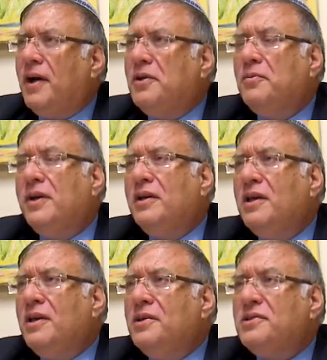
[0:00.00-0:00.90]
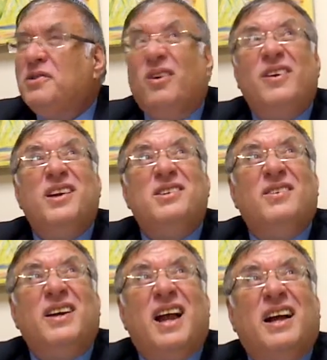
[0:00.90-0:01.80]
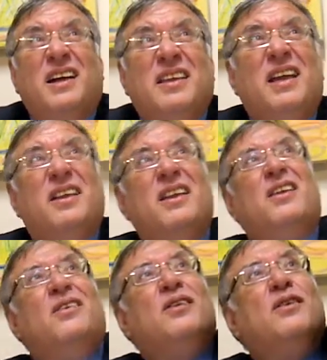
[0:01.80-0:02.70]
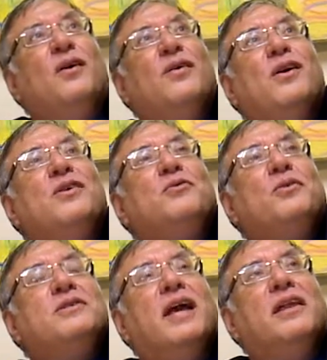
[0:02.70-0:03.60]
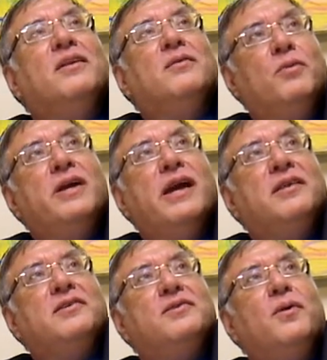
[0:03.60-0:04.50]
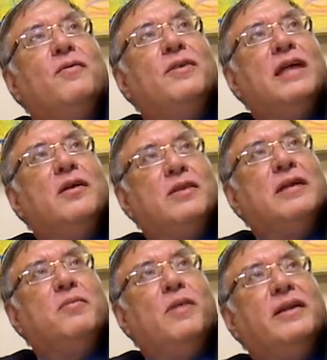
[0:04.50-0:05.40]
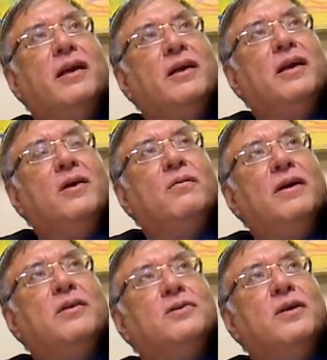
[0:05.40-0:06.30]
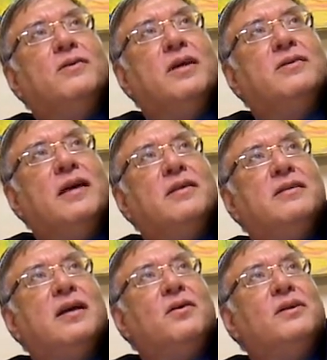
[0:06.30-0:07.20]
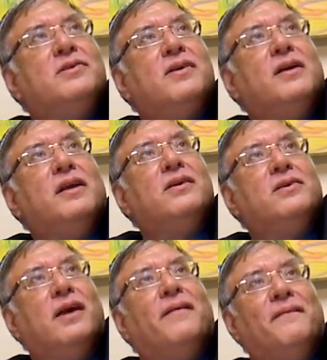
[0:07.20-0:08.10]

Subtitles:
You read stories, you read Agadat. No, towards the end, where your hand is too open. That right there, right? Those. Yes, I think is that Chok Yisrael in English. Yeah.